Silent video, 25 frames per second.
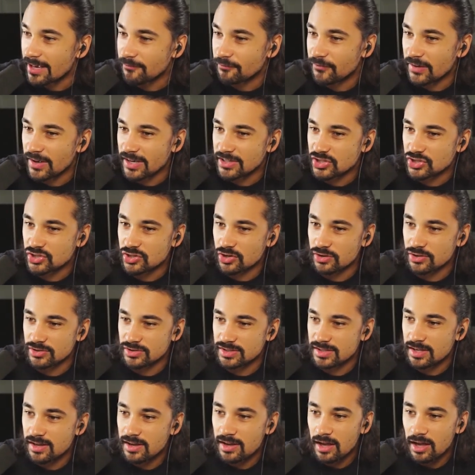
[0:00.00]

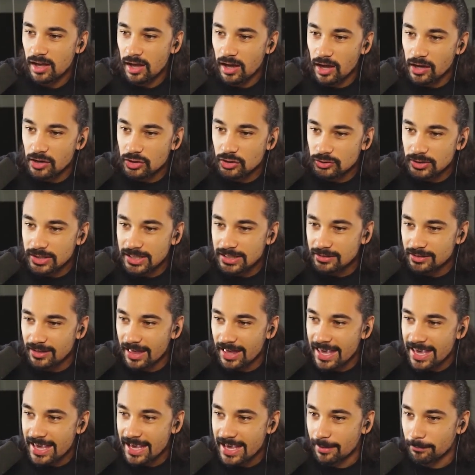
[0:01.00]
fixtures, ugly
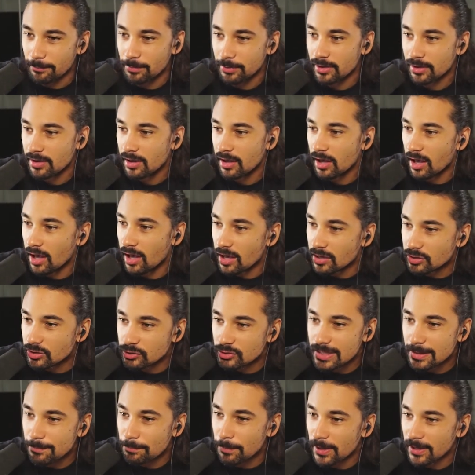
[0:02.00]
lamp,
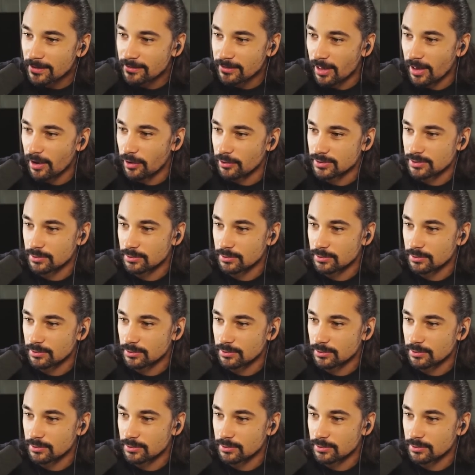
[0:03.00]
ugly pillow.